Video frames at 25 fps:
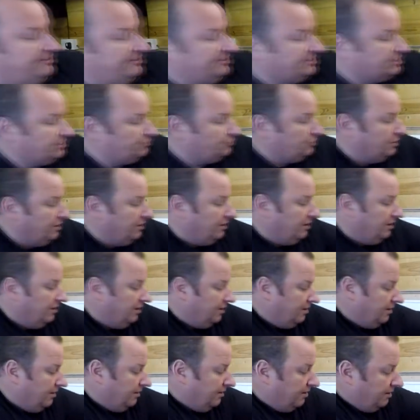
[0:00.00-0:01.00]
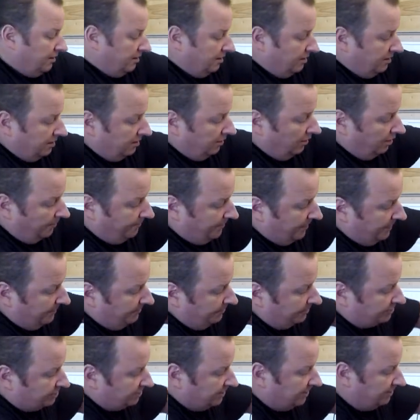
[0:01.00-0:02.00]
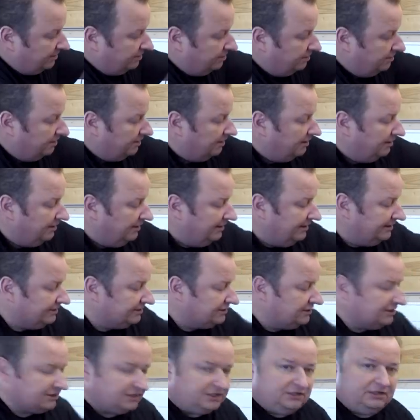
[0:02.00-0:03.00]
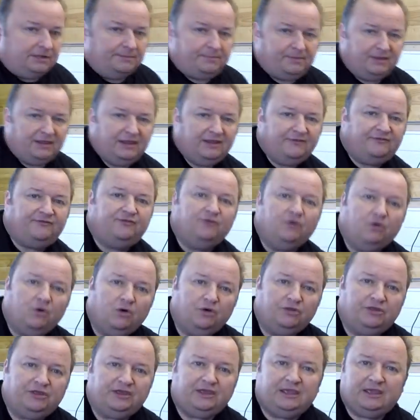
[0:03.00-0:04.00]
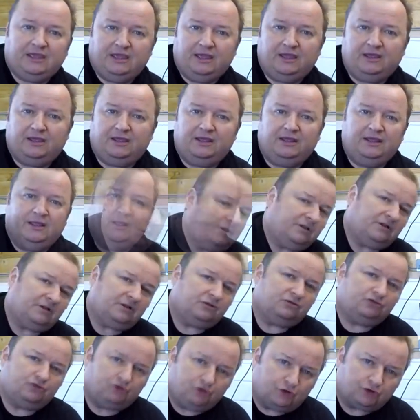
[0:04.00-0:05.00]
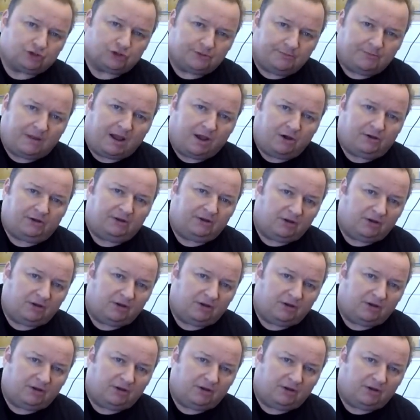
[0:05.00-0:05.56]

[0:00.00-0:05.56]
This is, a lot of people have said, is this going to be for the trotter mower?